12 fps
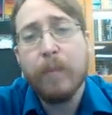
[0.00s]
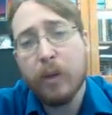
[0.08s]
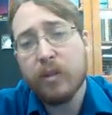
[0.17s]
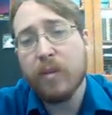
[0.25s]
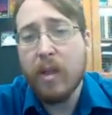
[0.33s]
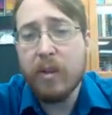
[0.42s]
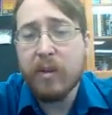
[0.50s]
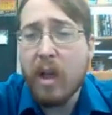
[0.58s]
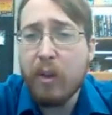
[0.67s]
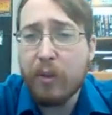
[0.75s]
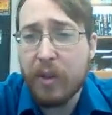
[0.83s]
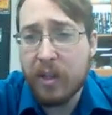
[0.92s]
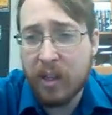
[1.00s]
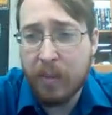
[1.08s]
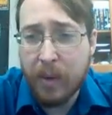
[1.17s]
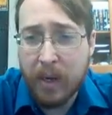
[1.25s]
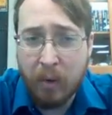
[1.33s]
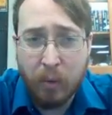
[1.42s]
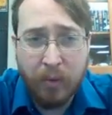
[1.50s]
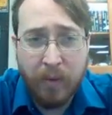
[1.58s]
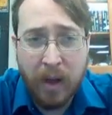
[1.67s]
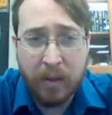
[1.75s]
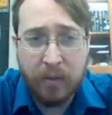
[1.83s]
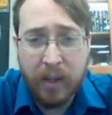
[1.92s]
There's some other things that can be done with
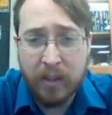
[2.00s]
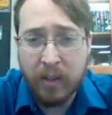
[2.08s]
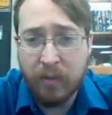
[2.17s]
phosphates.